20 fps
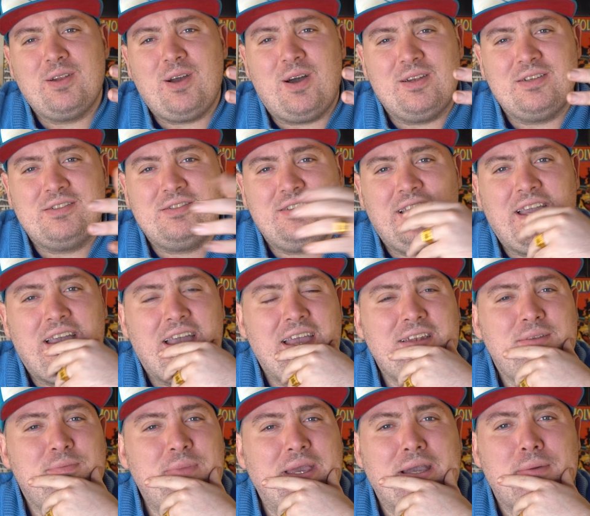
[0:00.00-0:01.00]
Honestly, I
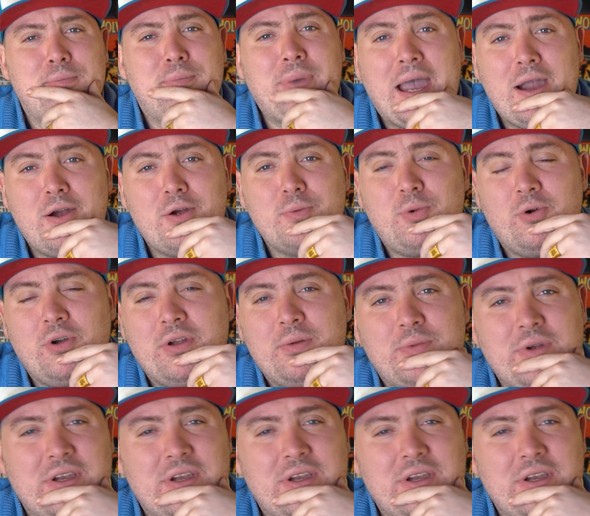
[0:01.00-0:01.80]
had to make a PowerPoint